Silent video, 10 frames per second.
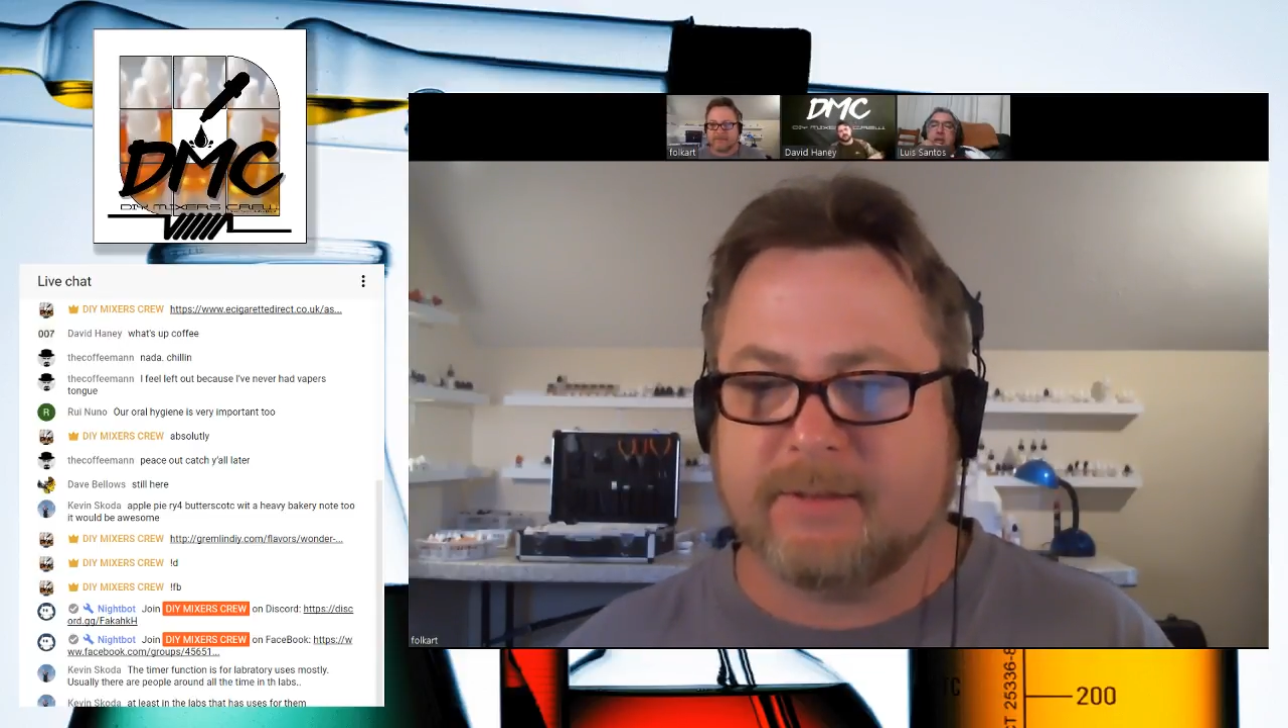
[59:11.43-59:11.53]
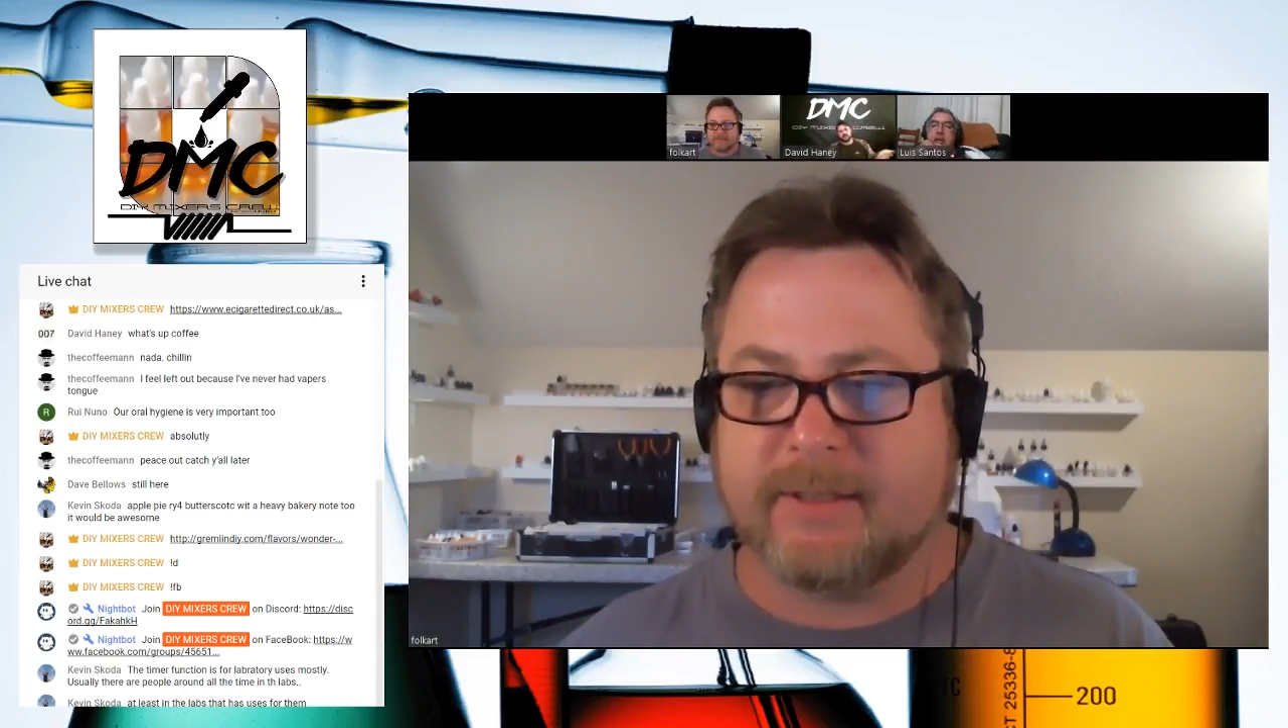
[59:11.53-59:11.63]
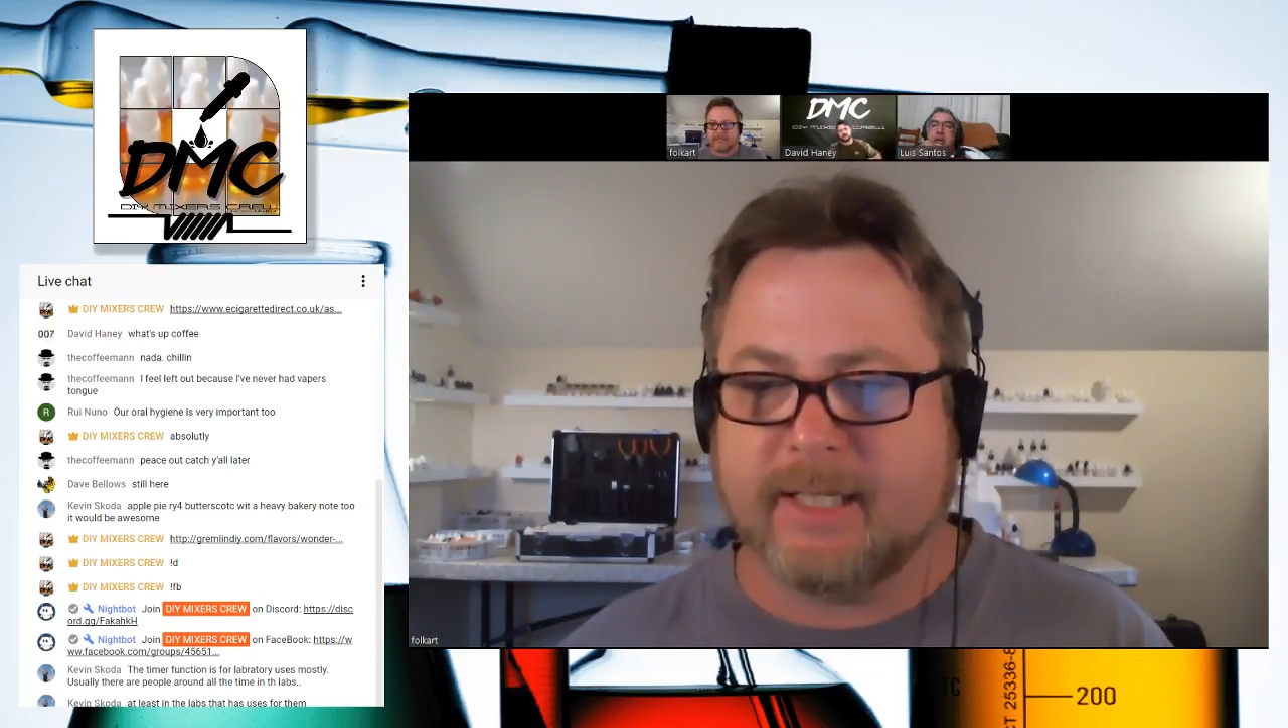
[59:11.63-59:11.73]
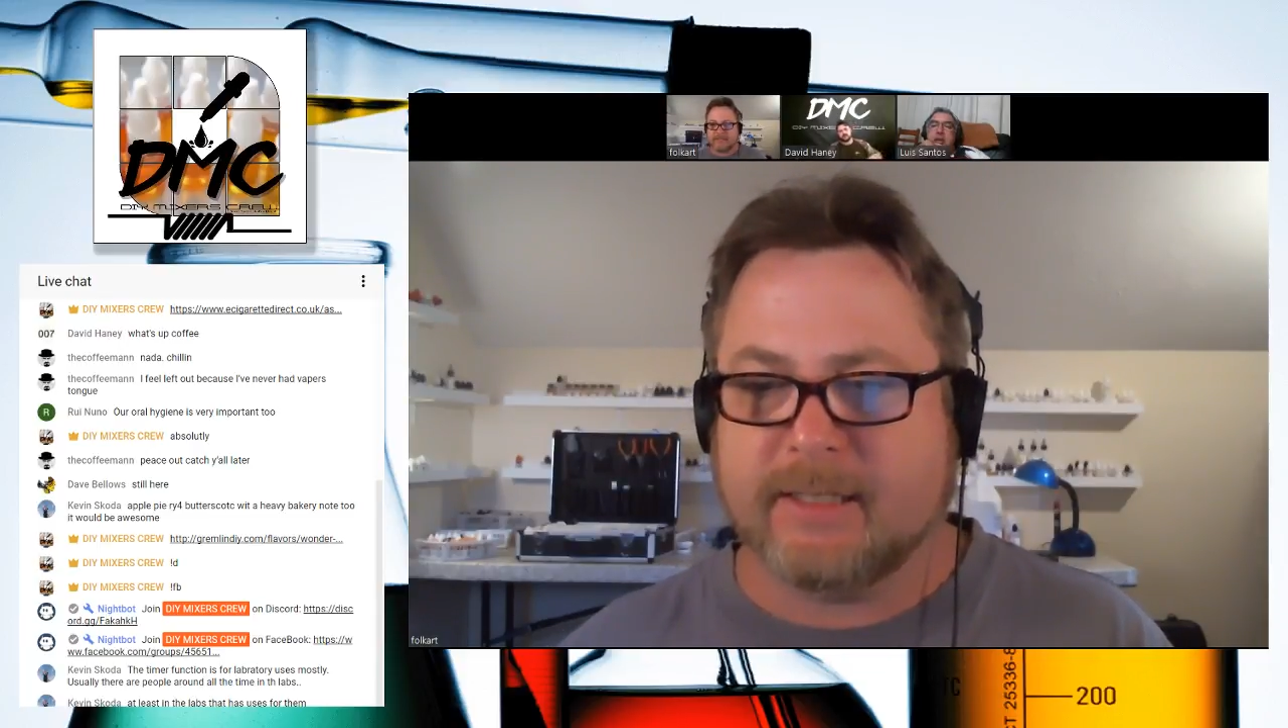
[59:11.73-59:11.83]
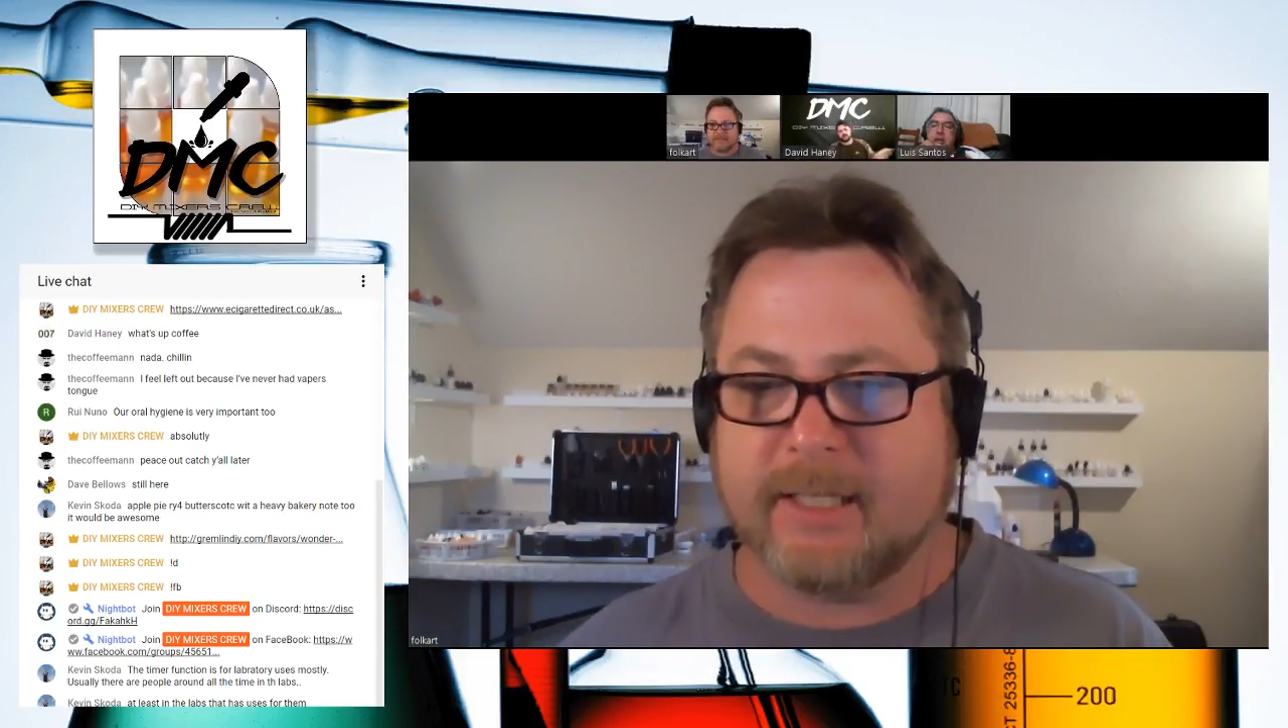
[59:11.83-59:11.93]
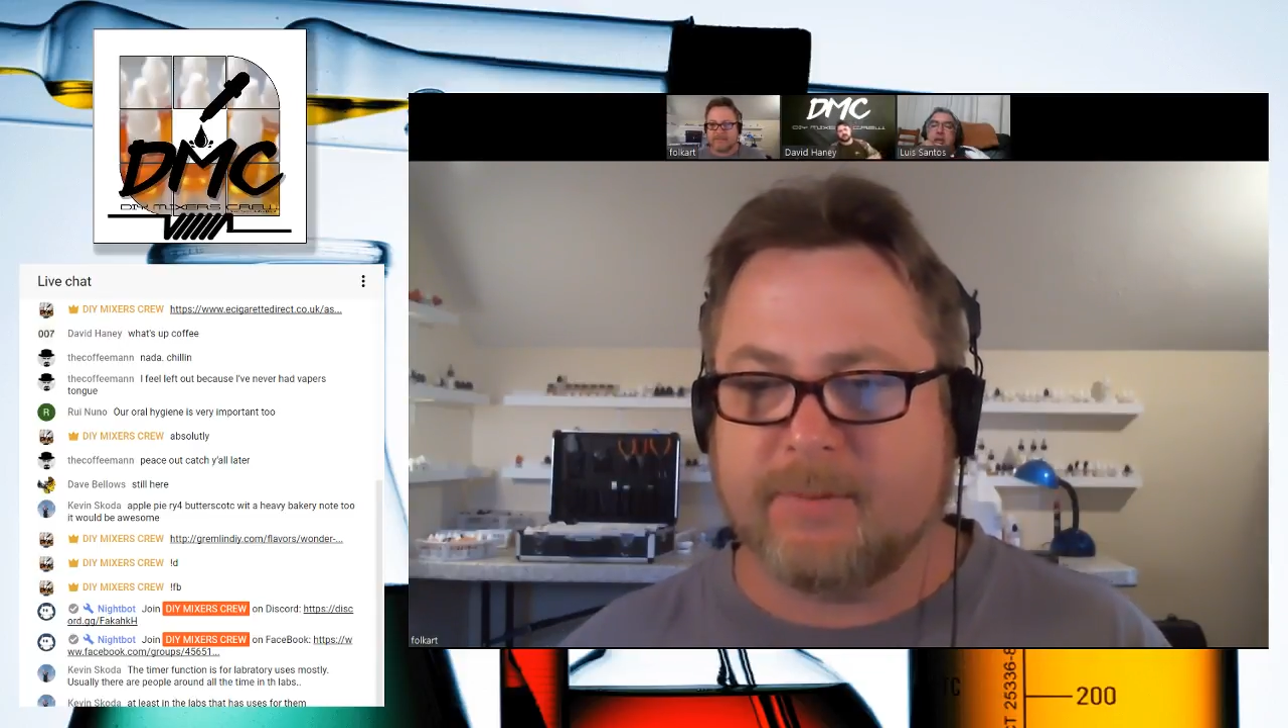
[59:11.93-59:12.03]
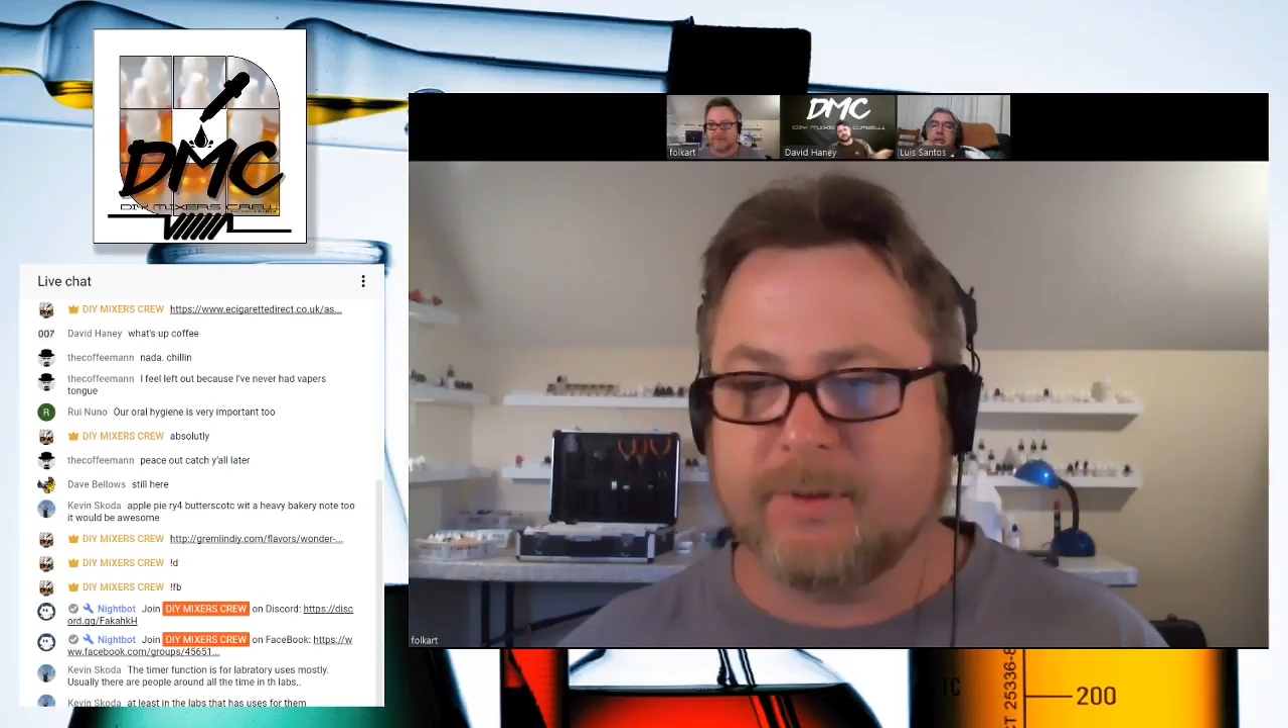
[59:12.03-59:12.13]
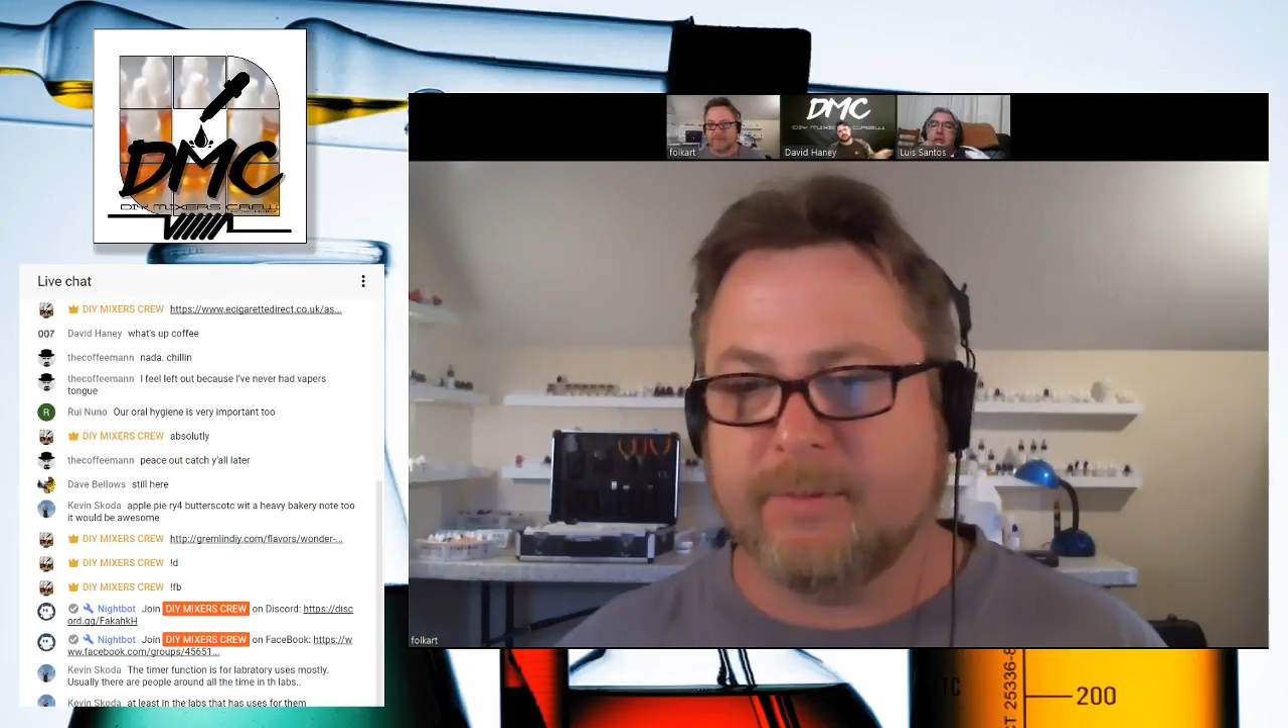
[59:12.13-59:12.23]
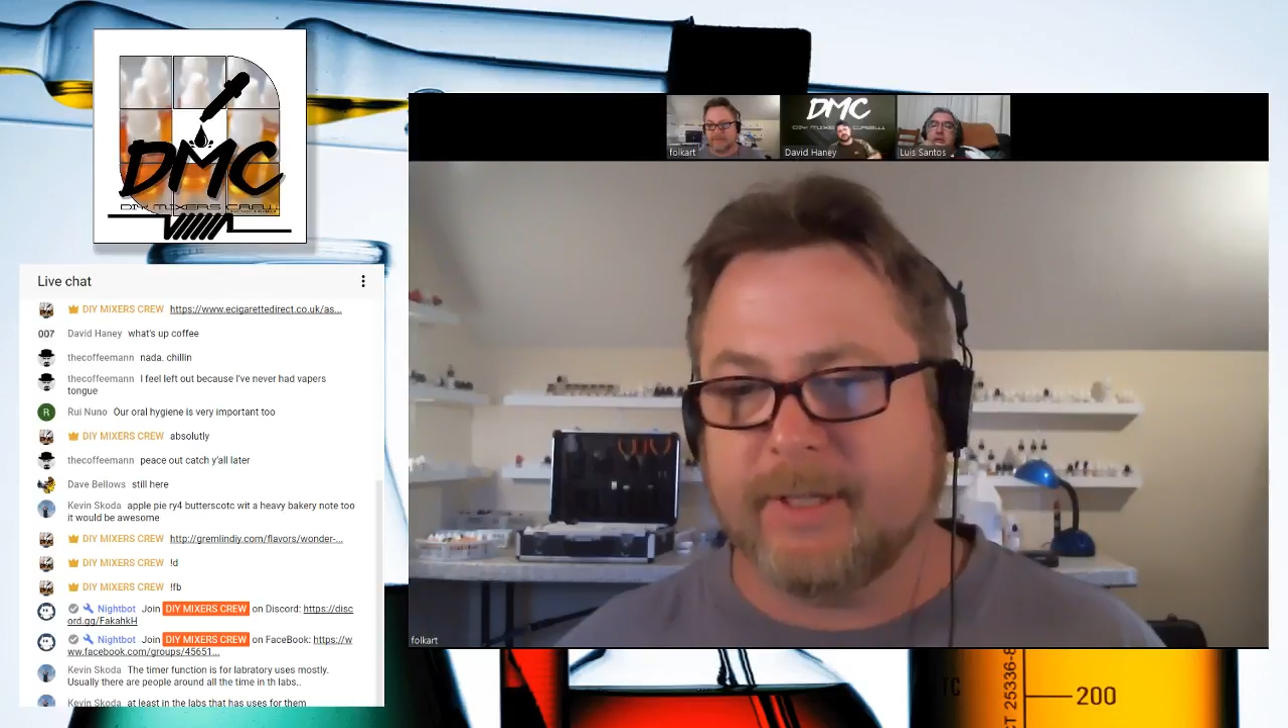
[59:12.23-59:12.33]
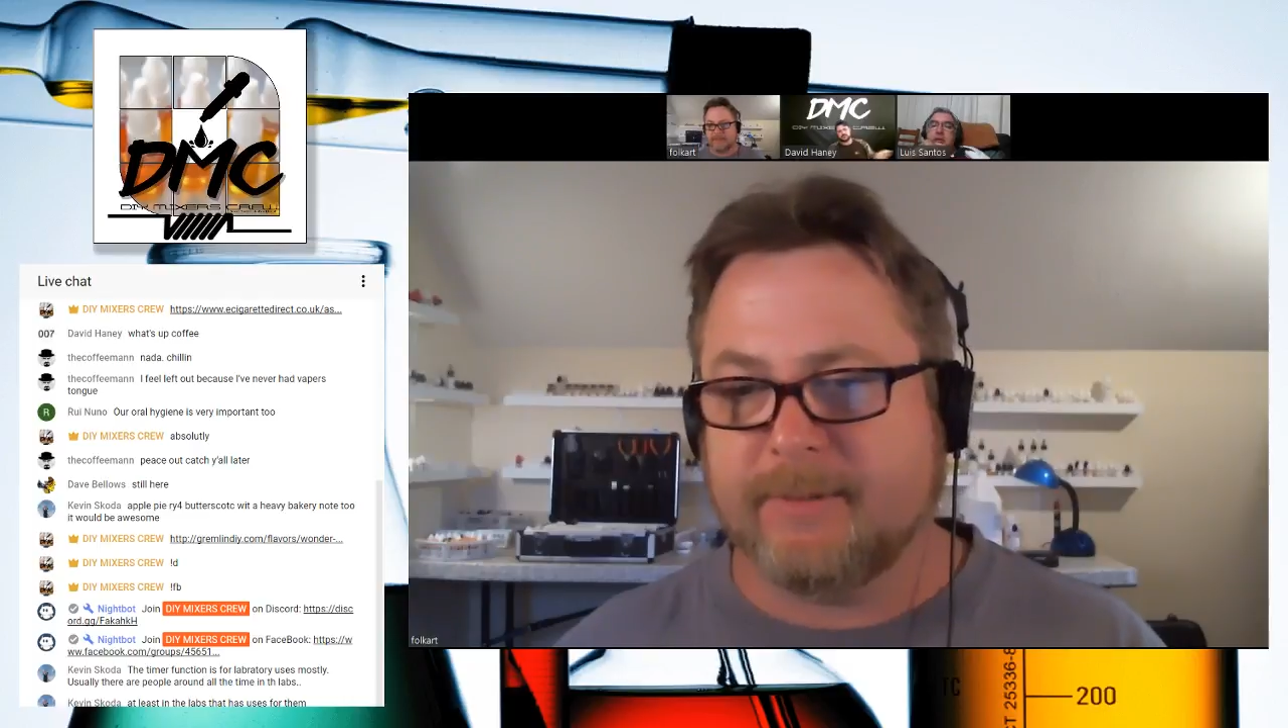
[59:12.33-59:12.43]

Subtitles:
things up a little bit.